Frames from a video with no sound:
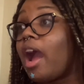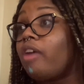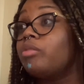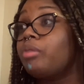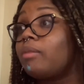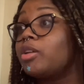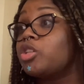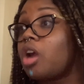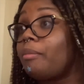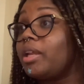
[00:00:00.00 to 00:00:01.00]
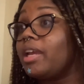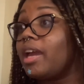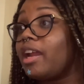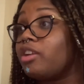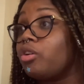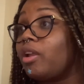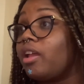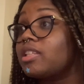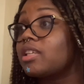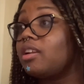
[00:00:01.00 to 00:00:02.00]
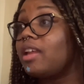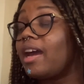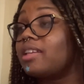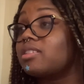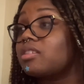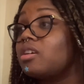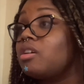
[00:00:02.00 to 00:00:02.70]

I would probably shop it again. I don't know how long it's gonna last,